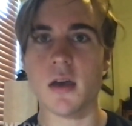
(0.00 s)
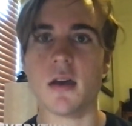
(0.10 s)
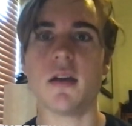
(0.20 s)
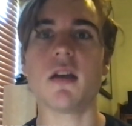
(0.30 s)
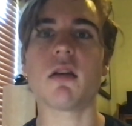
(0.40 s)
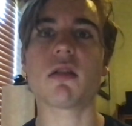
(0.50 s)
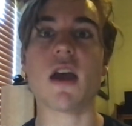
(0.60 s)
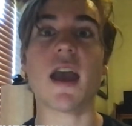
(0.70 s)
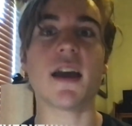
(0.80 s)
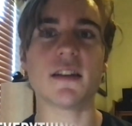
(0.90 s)
He is
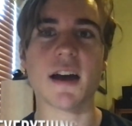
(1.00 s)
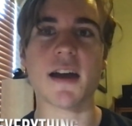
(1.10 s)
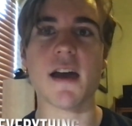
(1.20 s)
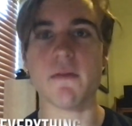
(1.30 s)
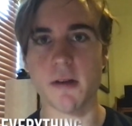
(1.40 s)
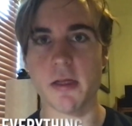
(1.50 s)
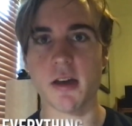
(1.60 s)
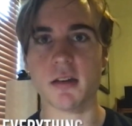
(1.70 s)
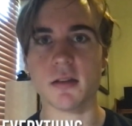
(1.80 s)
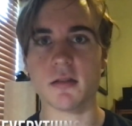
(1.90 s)
anti-everything.
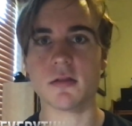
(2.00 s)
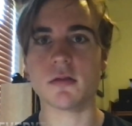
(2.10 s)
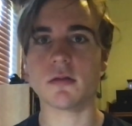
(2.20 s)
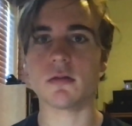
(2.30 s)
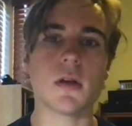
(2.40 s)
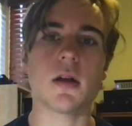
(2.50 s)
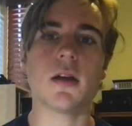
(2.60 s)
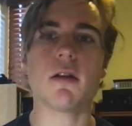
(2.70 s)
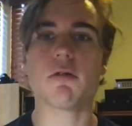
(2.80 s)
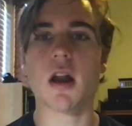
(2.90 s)
And
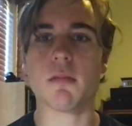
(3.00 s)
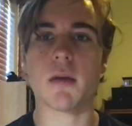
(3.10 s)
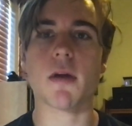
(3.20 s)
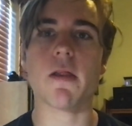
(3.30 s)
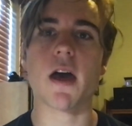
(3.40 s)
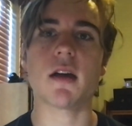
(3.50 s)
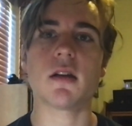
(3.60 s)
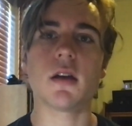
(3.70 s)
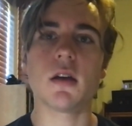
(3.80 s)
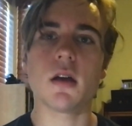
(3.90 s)
here's what I mean by that.
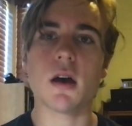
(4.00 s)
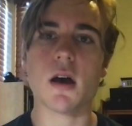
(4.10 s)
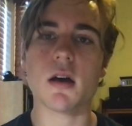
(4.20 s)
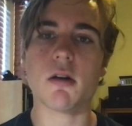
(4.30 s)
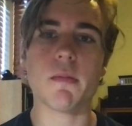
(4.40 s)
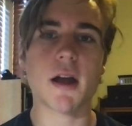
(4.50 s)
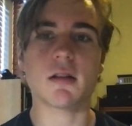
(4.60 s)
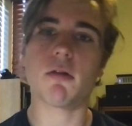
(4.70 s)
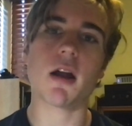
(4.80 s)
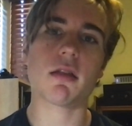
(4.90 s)
Going back to
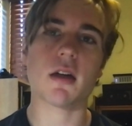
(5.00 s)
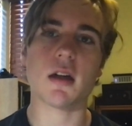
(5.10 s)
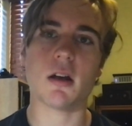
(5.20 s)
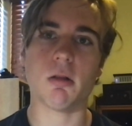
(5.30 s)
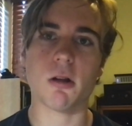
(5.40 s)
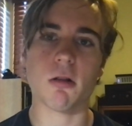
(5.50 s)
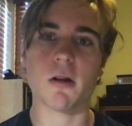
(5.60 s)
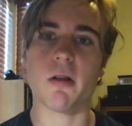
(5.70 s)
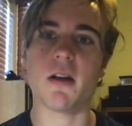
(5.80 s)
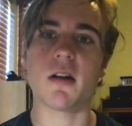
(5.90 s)
what I said a little
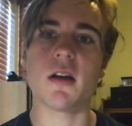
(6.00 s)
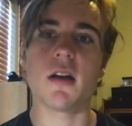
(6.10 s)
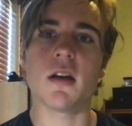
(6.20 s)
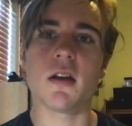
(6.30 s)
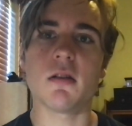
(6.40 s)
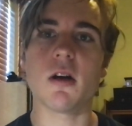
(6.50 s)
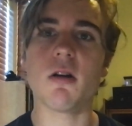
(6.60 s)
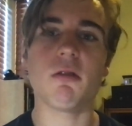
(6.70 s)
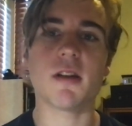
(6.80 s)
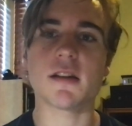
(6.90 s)
earlier.
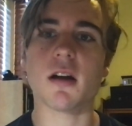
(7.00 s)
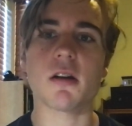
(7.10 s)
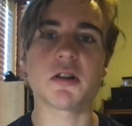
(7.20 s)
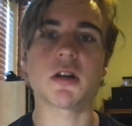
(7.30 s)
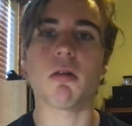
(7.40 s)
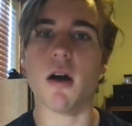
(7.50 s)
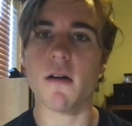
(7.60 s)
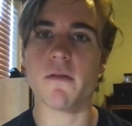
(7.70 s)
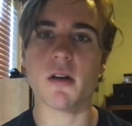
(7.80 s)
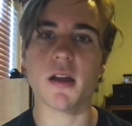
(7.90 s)
No guitar
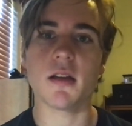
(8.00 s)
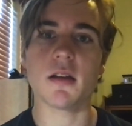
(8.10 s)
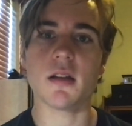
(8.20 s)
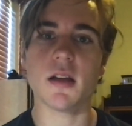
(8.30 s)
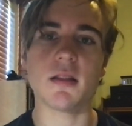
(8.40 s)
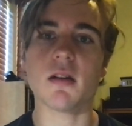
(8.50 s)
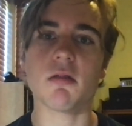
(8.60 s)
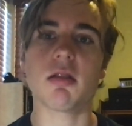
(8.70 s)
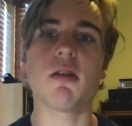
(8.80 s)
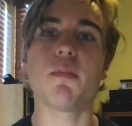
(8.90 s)
show-offery, and no
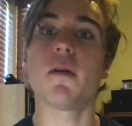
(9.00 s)
stupid